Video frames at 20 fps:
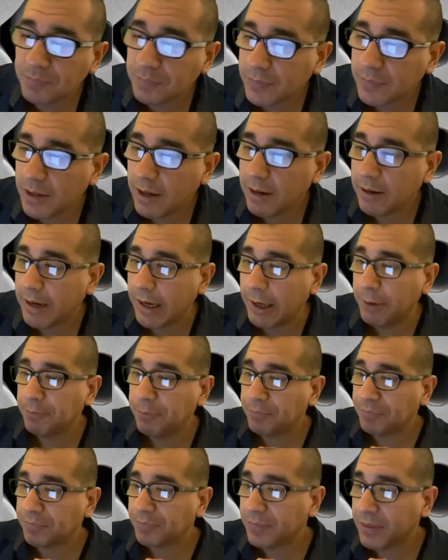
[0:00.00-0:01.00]
All right.
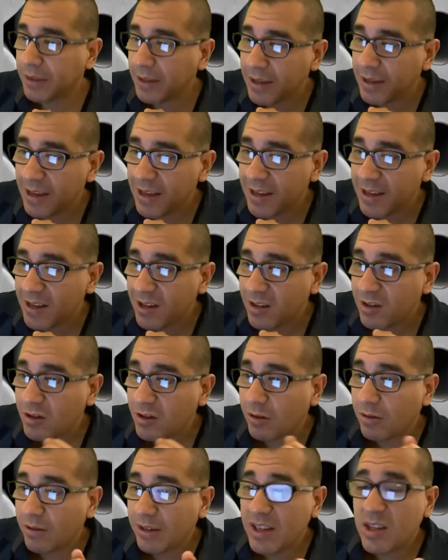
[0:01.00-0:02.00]

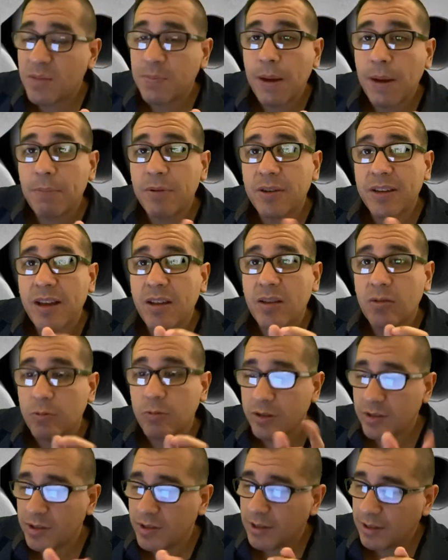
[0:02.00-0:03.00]
So each paper towel is
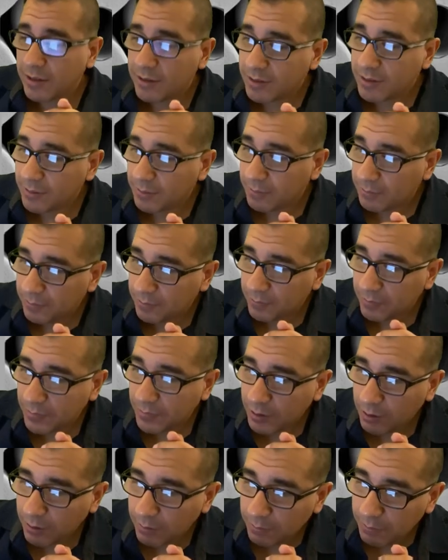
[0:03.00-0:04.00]
worth six.
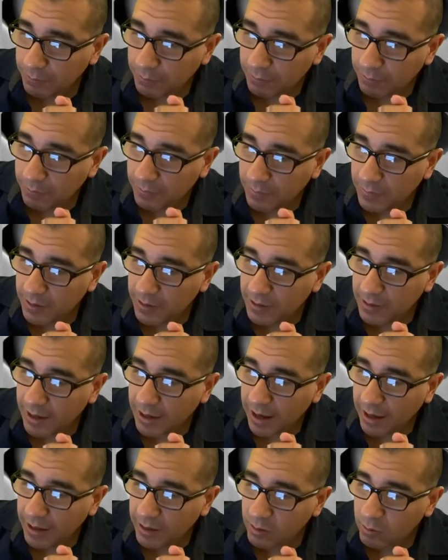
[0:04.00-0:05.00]
So this
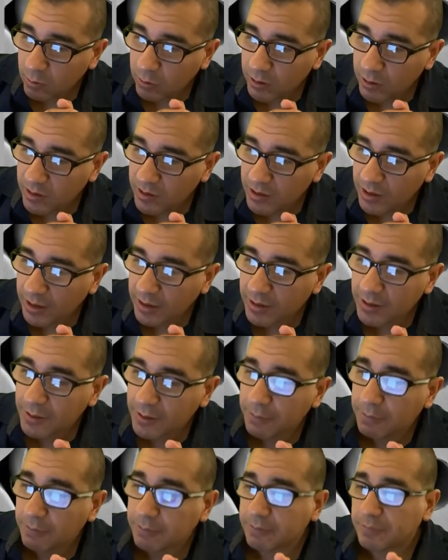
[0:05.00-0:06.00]
guy is worth
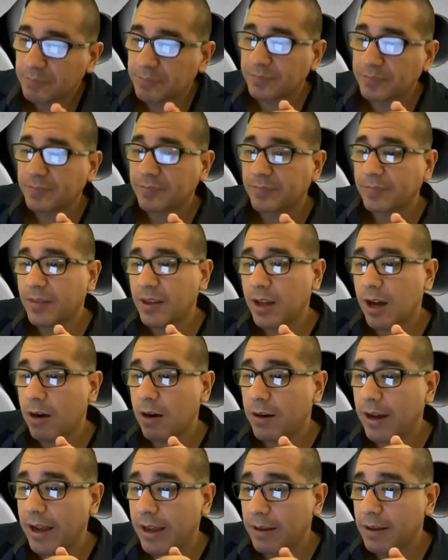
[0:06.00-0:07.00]
six. All
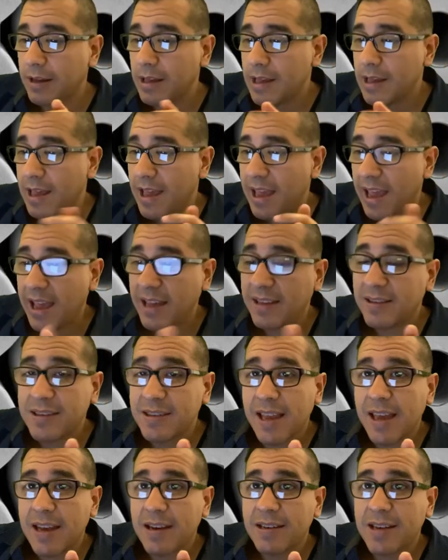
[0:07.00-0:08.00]
right. Hand
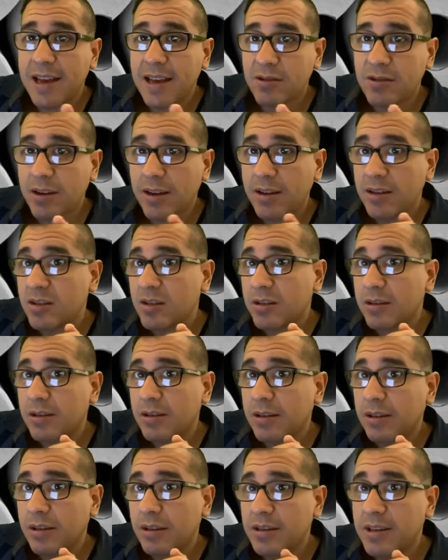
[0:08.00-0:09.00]
sanitizer. I'm going to
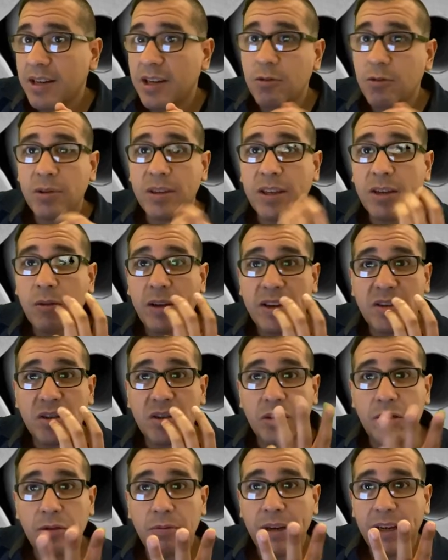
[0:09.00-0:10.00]
continue with
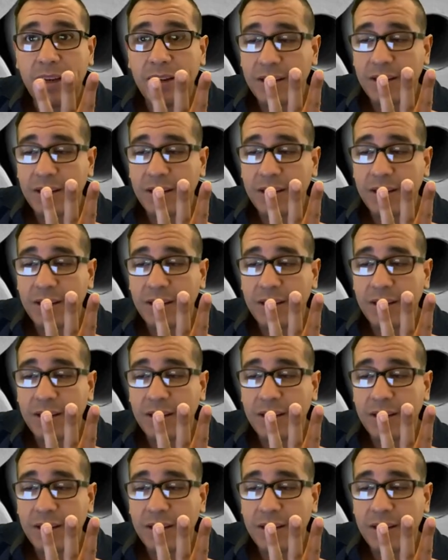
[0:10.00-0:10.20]
equation three.